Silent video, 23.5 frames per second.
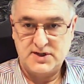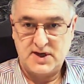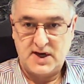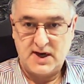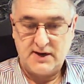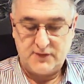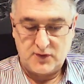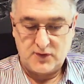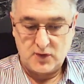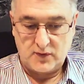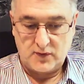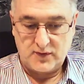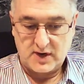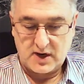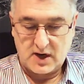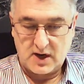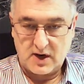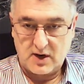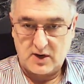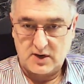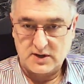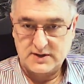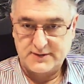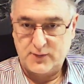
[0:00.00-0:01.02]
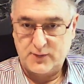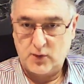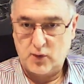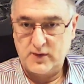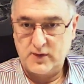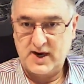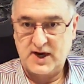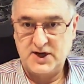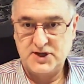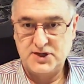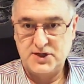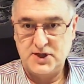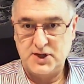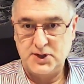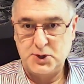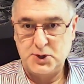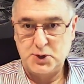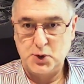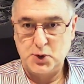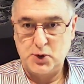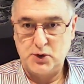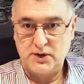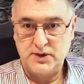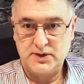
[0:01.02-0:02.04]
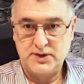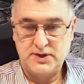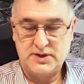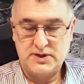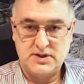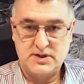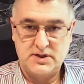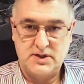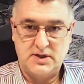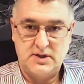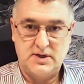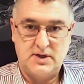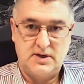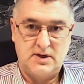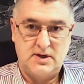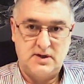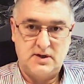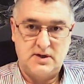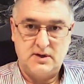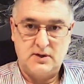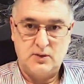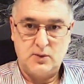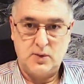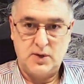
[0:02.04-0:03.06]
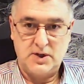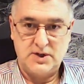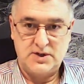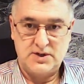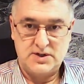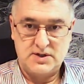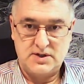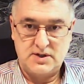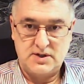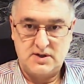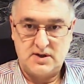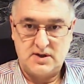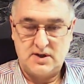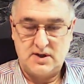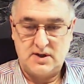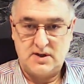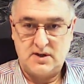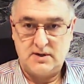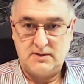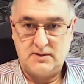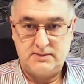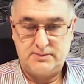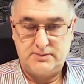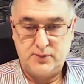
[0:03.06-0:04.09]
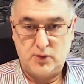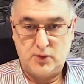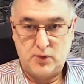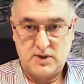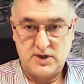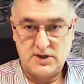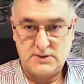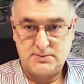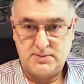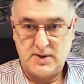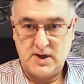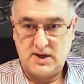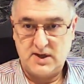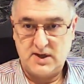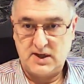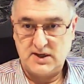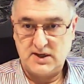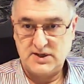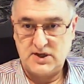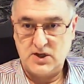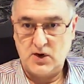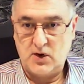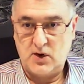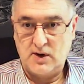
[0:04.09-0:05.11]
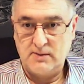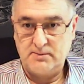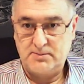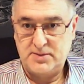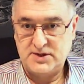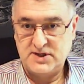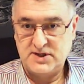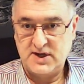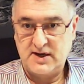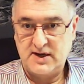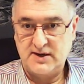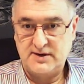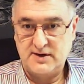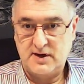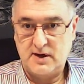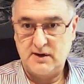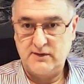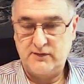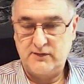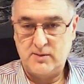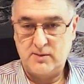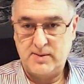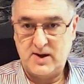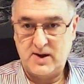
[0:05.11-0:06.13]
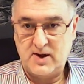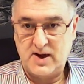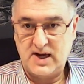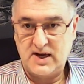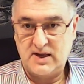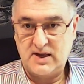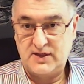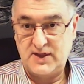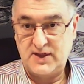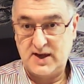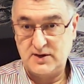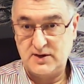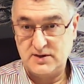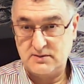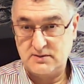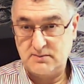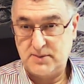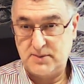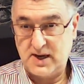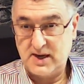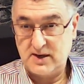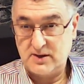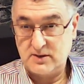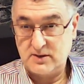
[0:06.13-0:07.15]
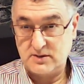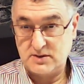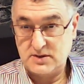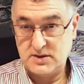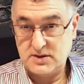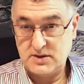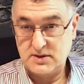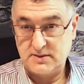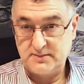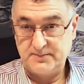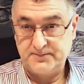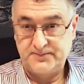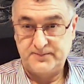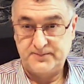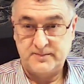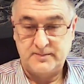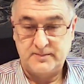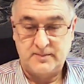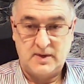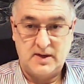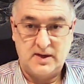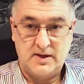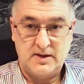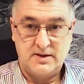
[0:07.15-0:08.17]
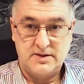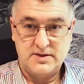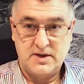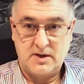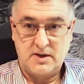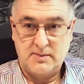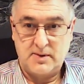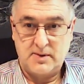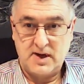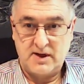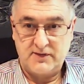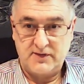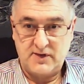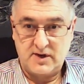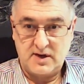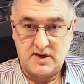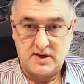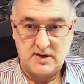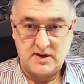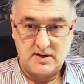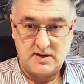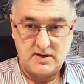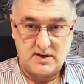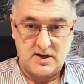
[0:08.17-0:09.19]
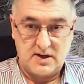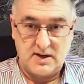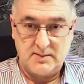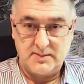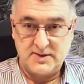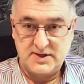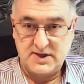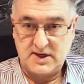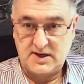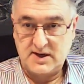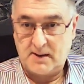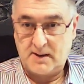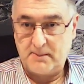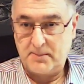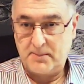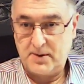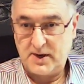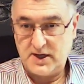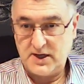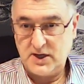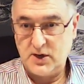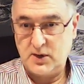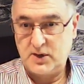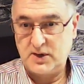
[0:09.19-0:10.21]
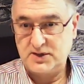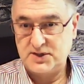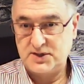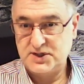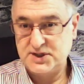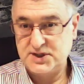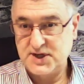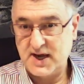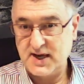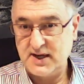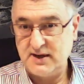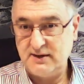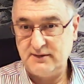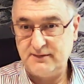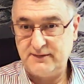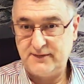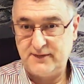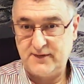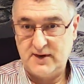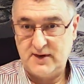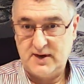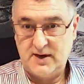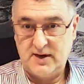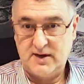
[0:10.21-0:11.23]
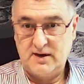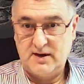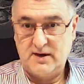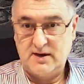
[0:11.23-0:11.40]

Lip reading: they saved on the Class 4 national insurance, which broadly speaking is 9% over about £8,000. So by having a limited company you could save